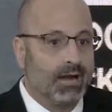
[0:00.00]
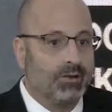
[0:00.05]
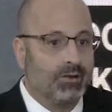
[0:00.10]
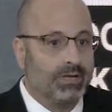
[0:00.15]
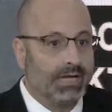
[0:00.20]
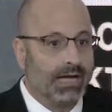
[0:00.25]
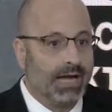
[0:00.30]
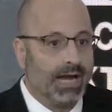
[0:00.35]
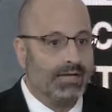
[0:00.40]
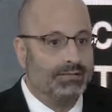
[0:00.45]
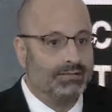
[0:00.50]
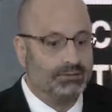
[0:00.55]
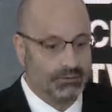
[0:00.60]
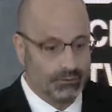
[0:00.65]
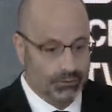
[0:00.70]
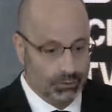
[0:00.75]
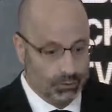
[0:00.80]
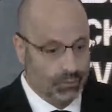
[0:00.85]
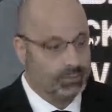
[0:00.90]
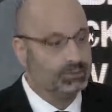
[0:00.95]
Our clients
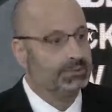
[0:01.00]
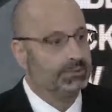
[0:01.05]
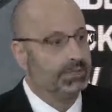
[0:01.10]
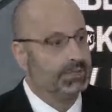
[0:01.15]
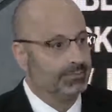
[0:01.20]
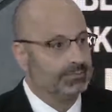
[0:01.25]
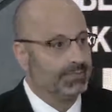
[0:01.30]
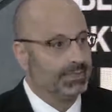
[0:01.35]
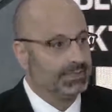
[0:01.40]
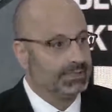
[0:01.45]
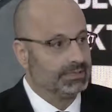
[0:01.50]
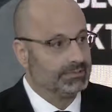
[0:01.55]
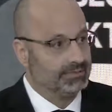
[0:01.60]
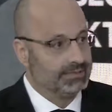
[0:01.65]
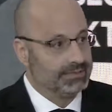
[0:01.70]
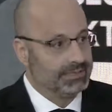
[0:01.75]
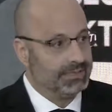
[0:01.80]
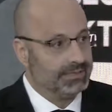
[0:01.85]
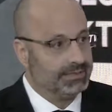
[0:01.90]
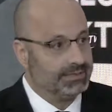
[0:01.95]
use Bittax
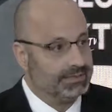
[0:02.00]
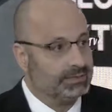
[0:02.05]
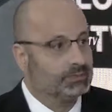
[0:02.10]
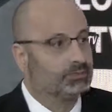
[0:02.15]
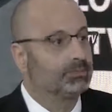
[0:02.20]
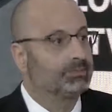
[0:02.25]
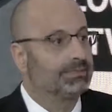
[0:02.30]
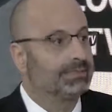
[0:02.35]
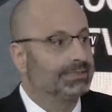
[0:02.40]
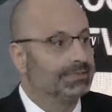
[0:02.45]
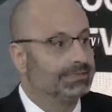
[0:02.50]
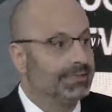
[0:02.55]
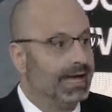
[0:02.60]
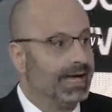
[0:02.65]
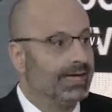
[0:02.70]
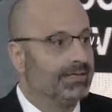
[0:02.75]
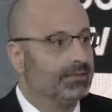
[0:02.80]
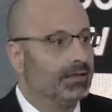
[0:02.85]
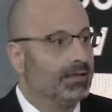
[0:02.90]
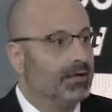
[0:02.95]
facilities to
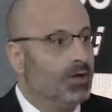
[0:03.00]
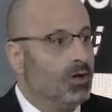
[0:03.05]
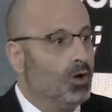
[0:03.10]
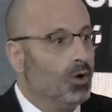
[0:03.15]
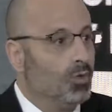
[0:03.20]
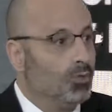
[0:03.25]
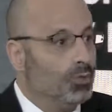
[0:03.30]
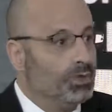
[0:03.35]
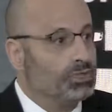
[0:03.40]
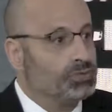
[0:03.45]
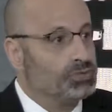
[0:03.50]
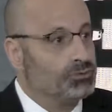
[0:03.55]
decide which